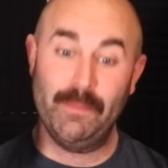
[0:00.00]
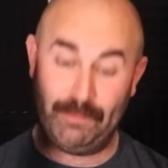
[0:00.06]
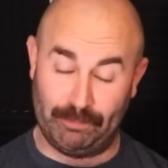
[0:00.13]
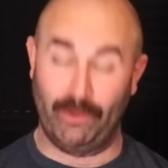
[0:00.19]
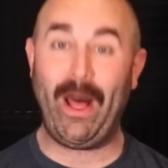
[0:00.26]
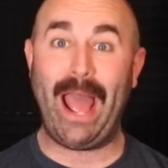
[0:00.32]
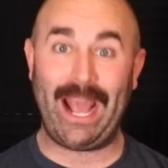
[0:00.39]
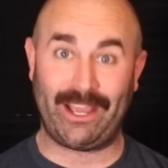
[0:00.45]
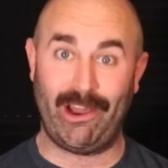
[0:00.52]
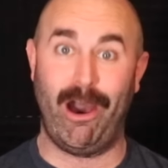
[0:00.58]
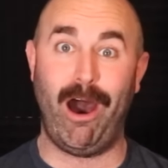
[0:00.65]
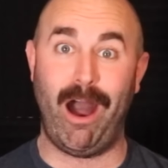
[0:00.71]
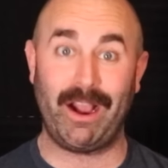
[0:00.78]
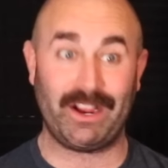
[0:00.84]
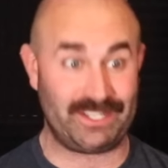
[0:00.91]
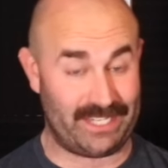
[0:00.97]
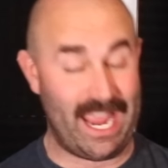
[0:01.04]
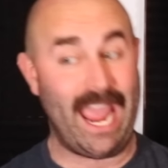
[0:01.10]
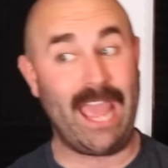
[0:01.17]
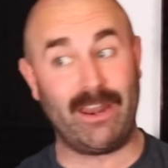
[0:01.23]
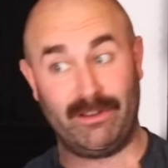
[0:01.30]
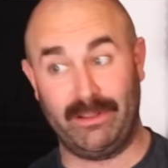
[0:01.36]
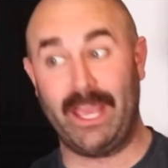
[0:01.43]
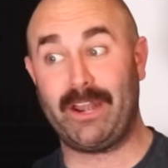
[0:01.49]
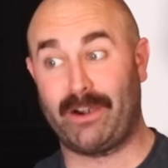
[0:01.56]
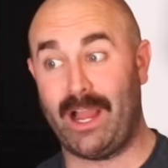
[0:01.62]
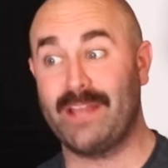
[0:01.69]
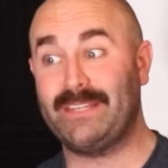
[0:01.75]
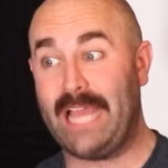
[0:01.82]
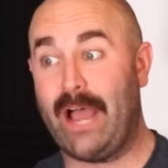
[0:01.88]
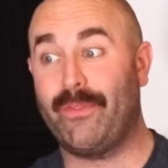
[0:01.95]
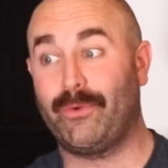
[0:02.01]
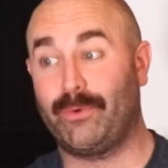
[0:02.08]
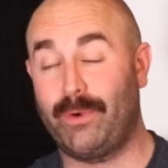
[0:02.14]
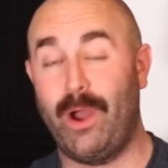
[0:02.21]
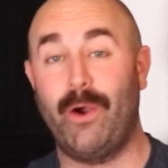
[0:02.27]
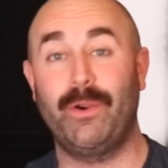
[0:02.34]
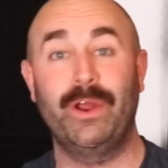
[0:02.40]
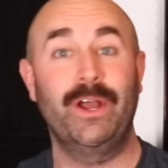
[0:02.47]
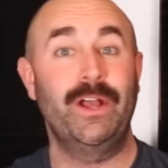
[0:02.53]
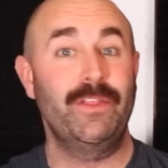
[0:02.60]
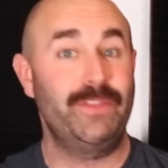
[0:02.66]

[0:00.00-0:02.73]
Blackhawks and later on down the road,